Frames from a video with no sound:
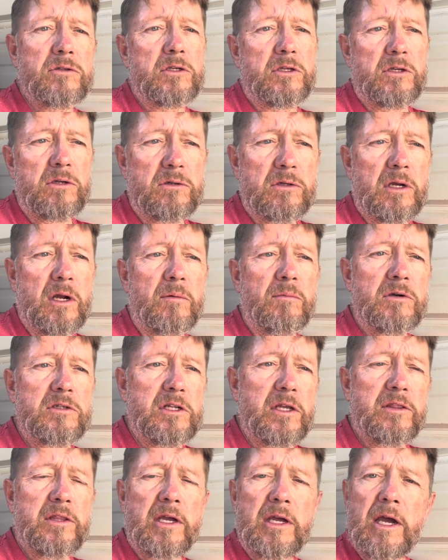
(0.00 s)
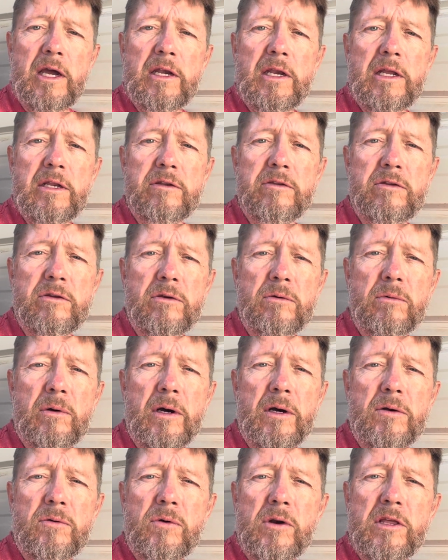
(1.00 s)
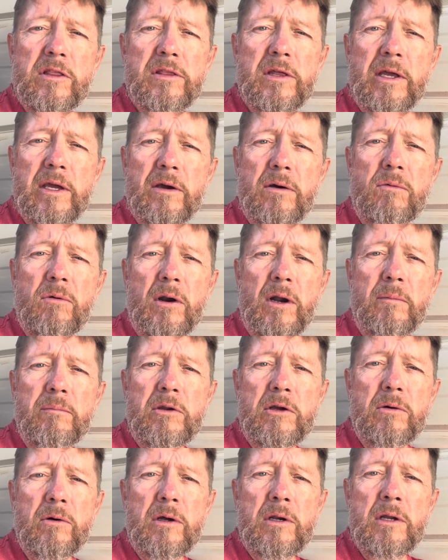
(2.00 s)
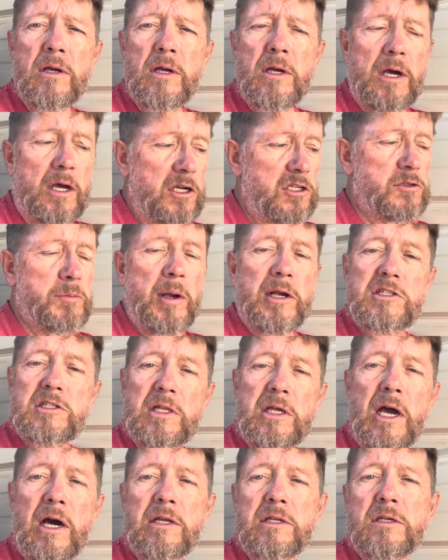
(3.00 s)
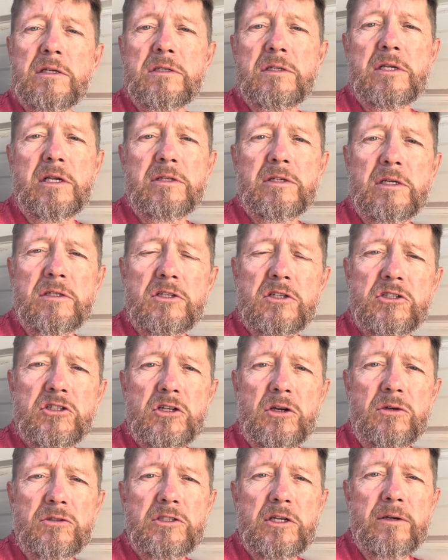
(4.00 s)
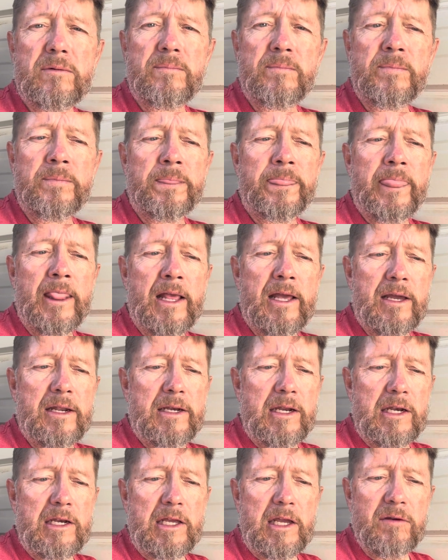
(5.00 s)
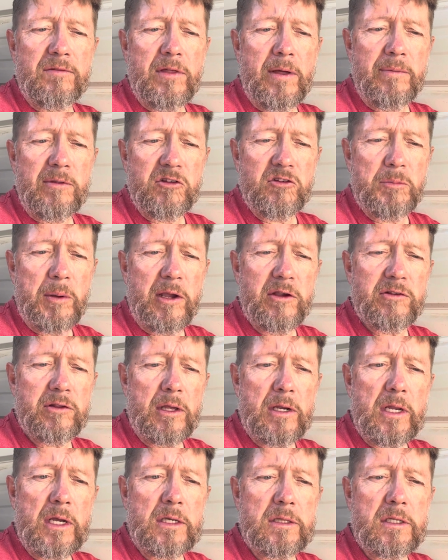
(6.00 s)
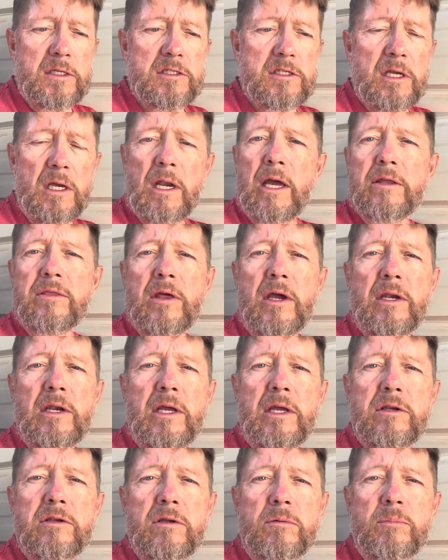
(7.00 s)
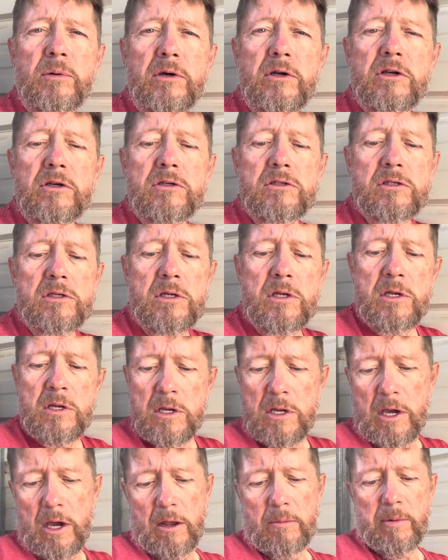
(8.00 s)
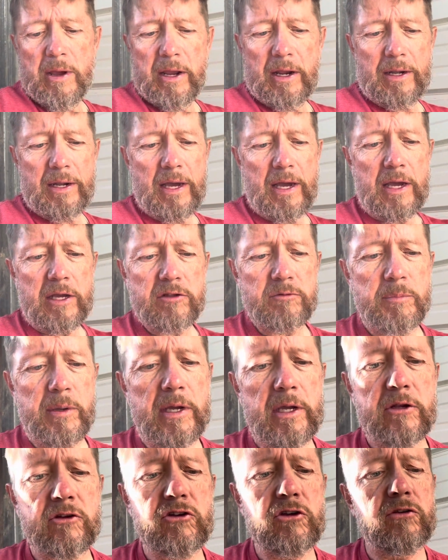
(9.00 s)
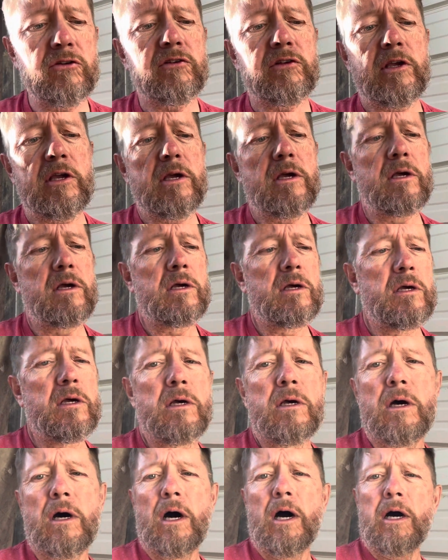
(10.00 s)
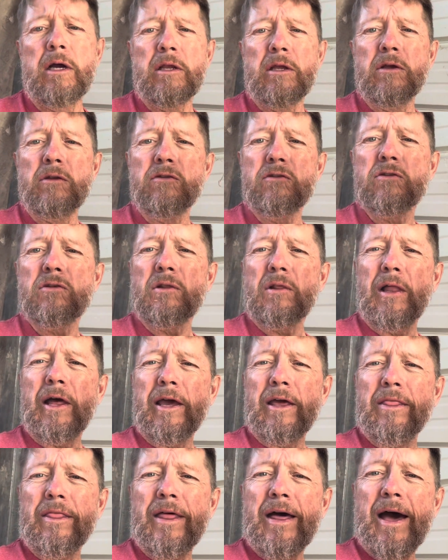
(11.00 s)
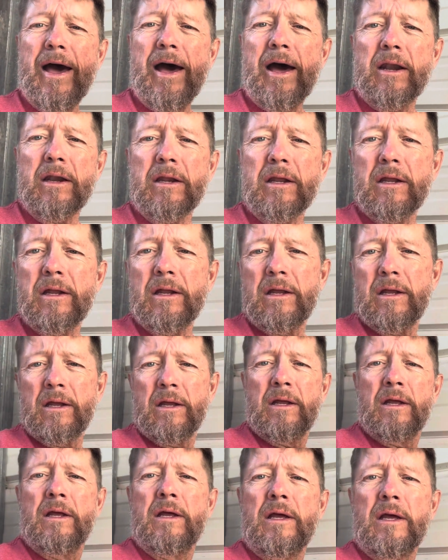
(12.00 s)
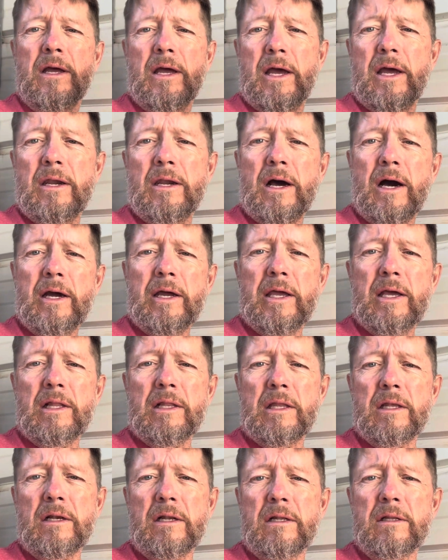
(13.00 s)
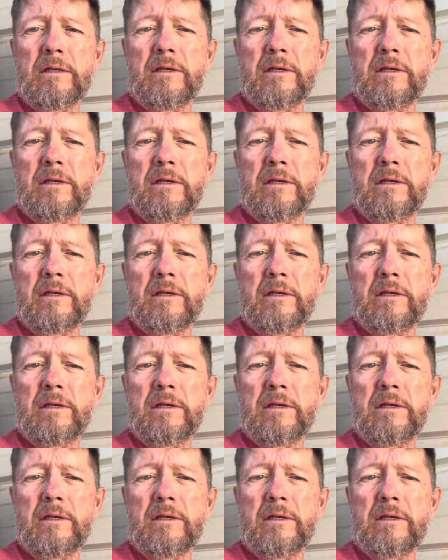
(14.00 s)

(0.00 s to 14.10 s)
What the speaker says: and cucumbers, I think I need to rethink what I'm doing. And especially onions, as I just showed you. Need to give them the space they need and the sunlight they need to produce and make nice, big, juicy onions like that and not get little